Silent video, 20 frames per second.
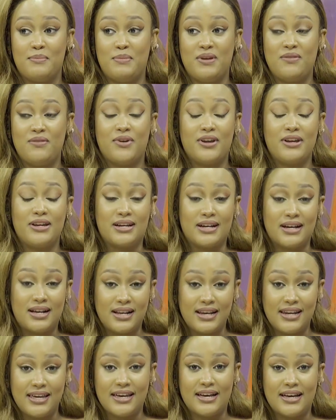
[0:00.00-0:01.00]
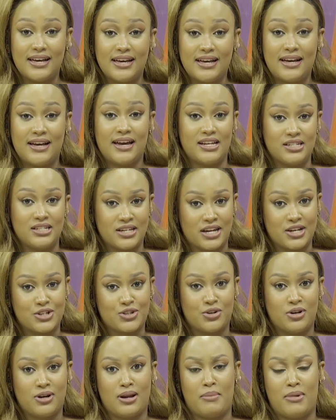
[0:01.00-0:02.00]
Be very clear and
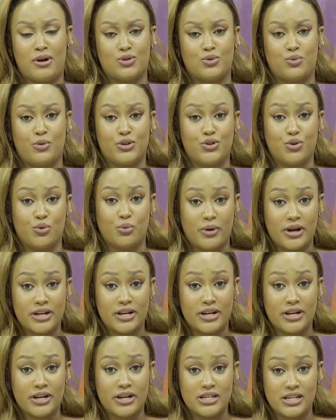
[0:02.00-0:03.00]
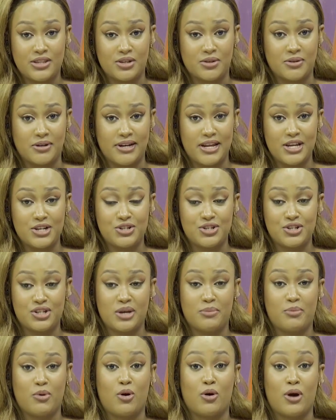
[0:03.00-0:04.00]
intentional about what you want in the
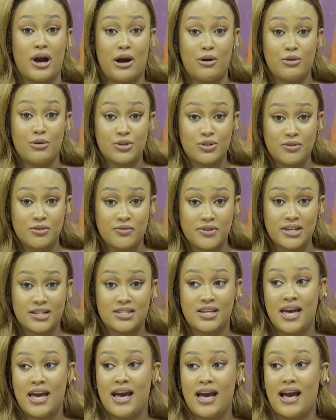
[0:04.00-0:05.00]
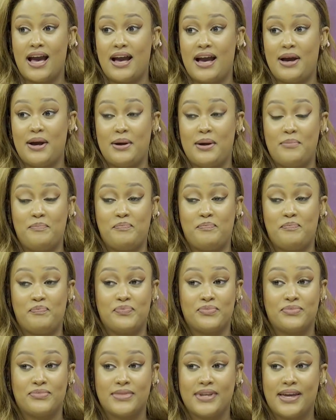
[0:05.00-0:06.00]
relationship or out of it.
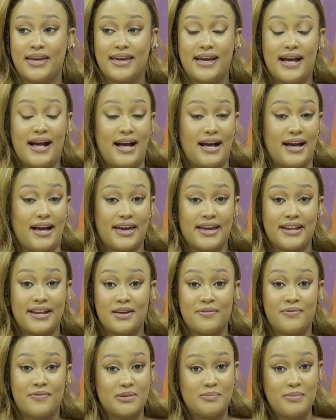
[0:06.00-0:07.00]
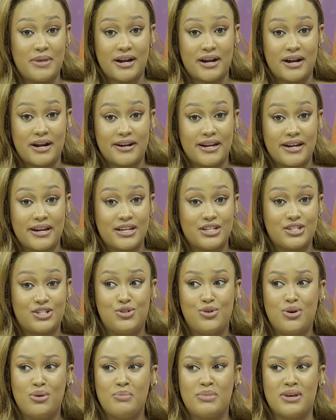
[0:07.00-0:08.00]
Yeah, and if it's marriage,
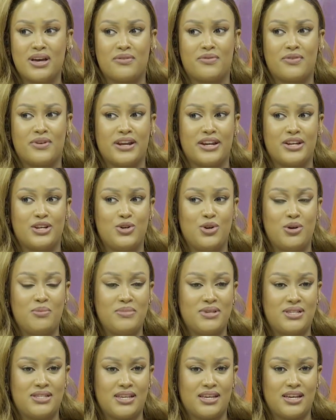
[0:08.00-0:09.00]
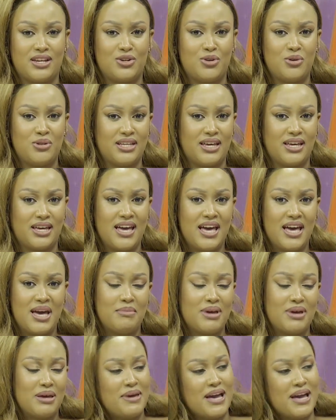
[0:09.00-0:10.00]
don't be afraid. Don't say
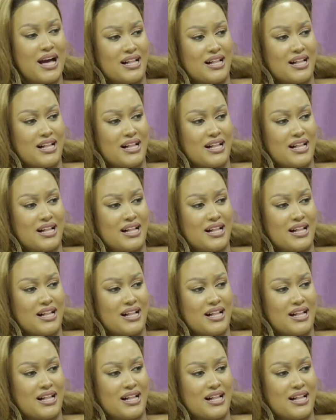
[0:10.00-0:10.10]
maybe